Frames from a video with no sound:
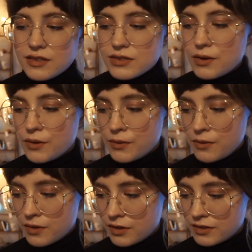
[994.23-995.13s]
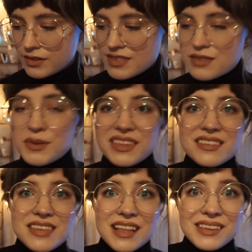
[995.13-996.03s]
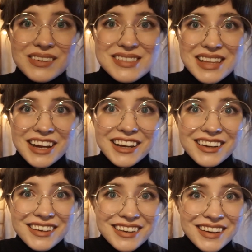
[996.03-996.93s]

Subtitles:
So this is what the set looks like.